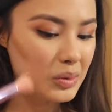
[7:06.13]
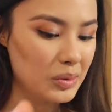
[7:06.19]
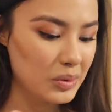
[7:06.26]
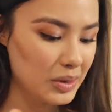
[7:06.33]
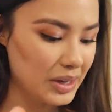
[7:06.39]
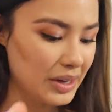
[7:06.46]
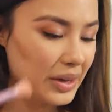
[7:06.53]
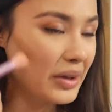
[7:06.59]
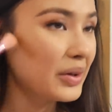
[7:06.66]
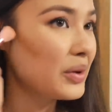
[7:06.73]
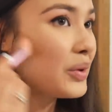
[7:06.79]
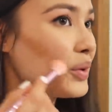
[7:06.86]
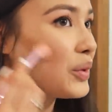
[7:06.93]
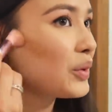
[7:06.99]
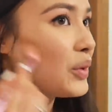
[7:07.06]
Okay.
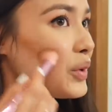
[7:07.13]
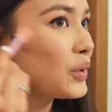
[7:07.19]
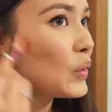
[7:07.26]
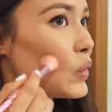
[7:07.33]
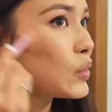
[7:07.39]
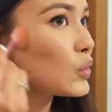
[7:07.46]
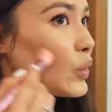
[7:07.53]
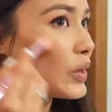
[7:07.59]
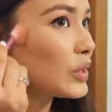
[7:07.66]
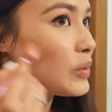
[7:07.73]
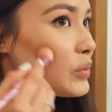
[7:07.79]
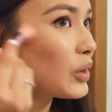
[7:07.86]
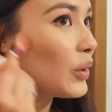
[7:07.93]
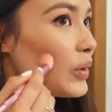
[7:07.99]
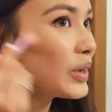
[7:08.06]
Do I keep
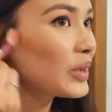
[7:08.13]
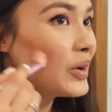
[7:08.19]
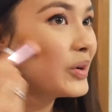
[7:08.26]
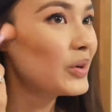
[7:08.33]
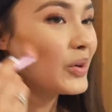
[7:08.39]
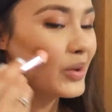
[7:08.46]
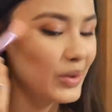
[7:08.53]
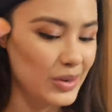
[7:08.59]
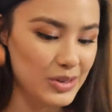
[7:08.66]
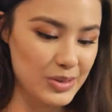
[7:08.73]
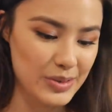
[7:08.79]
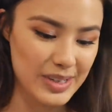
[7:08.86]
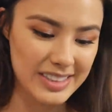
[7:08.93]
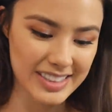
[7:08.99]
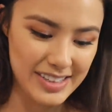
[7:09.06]
going or
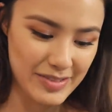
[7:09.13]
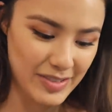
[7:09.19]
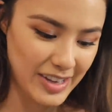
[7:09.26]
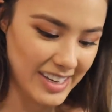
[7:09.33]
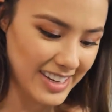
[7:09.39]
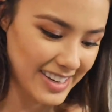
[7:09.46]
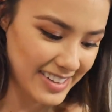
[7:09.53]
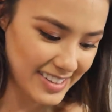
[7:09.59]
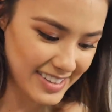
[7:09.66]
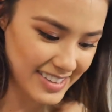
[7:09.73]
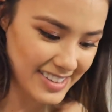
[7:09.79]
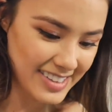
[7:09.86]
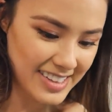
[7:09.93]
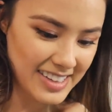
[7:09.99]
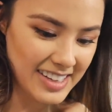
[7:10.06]
do I leave it?
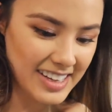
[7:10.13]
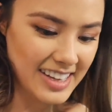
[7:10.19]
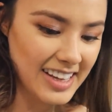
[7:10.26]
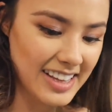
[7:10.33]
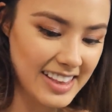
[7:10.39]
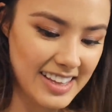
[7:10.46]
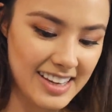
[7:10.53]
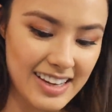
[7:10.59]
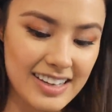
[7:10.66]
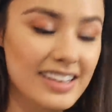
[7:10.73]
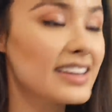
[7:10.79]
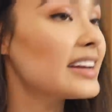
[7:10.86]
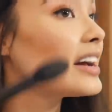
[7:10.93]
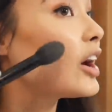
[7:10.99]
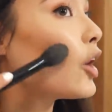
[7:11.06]
I think I
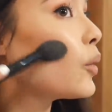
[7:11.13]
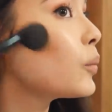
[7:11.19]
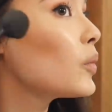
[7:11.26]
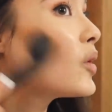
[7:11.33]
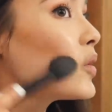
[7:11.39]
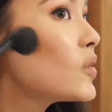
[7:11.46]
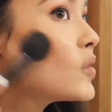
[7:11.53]
need help.